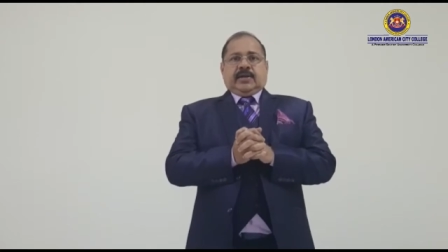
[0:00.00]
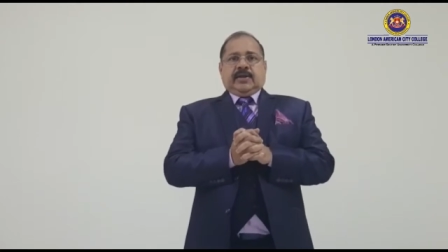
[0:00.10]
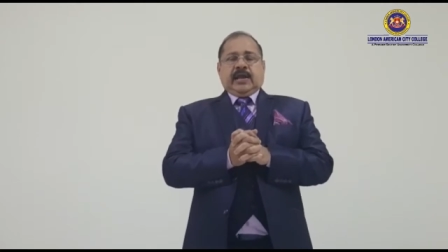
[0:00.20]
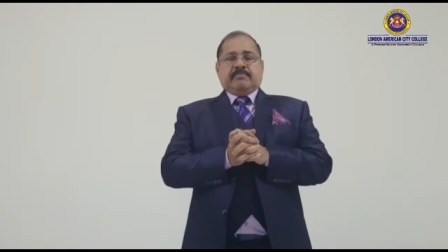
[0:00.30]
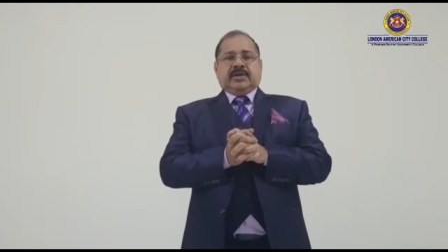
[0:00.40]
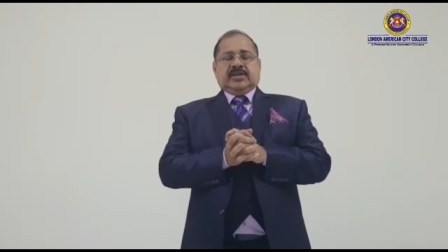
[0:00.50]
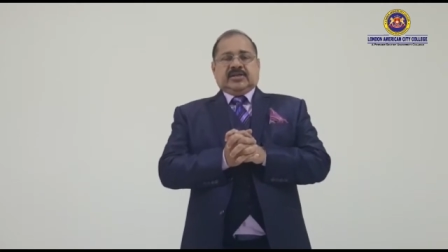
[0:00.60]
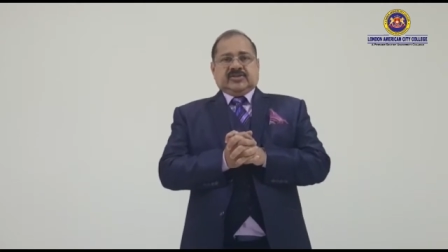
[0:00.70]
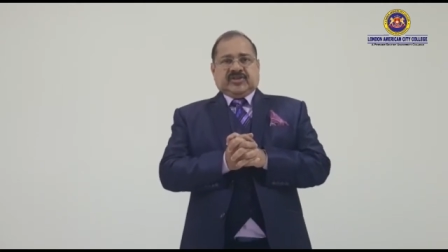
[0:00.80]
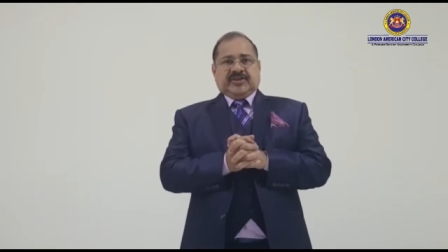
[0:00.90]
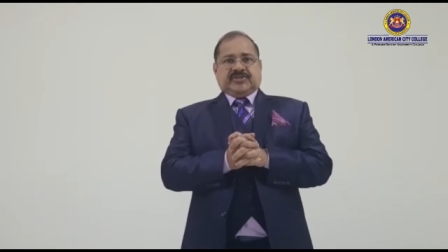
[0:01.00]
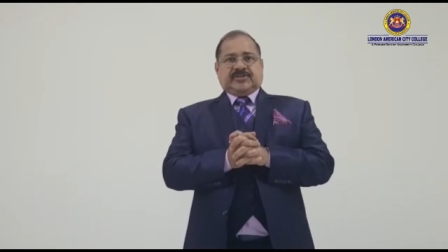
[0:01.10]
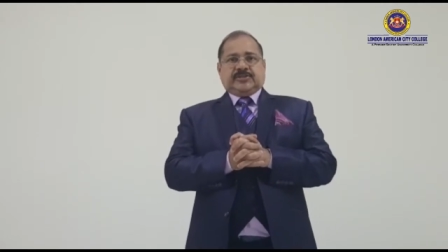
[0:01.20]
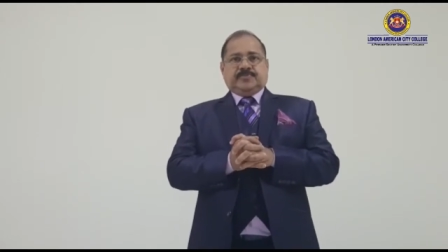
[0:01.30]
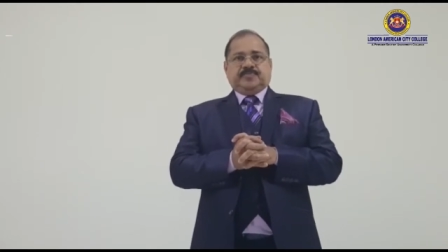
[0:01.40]
Number
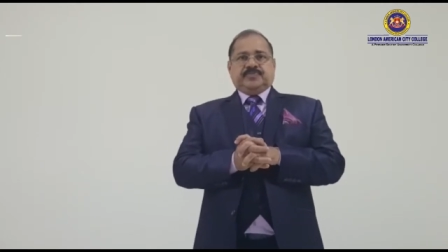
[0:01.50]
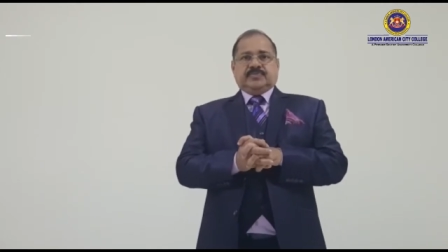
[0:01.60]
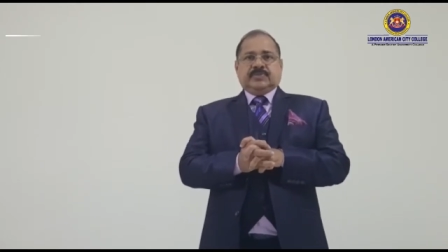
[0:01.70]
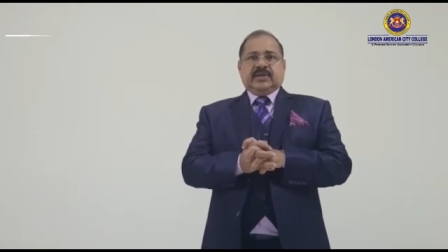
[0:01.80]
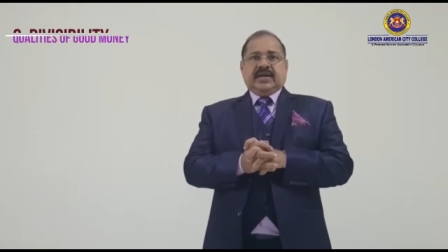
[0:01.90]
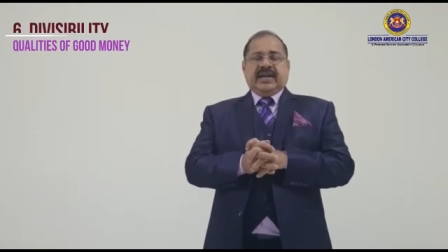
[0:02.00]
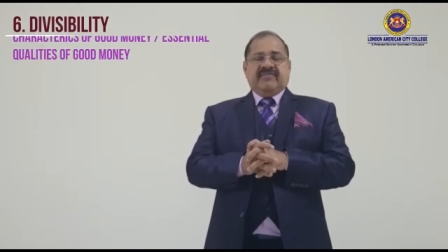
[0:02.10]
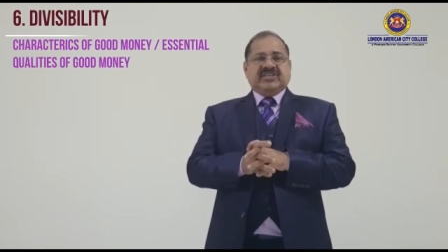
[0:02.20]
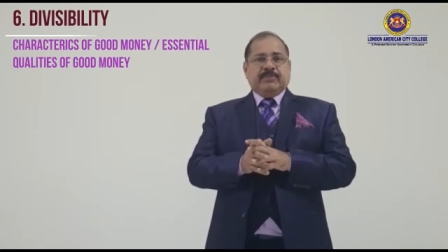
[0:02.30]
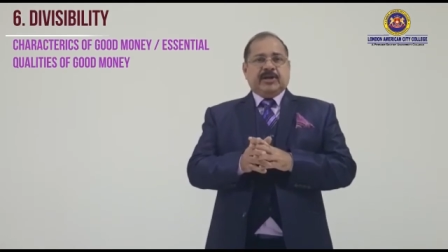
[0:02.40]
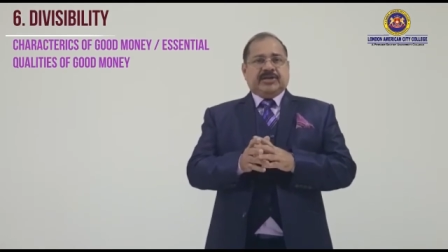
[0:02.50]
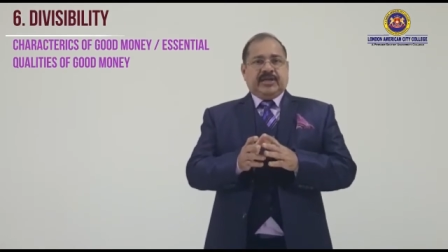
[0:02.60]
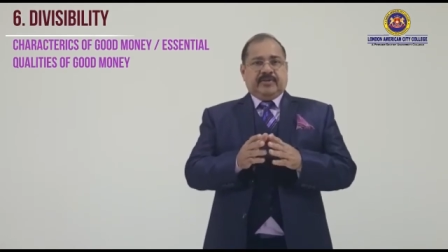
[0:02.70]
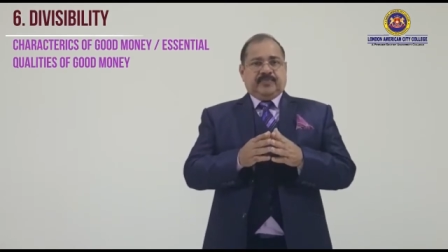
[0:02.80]
six, divisibility.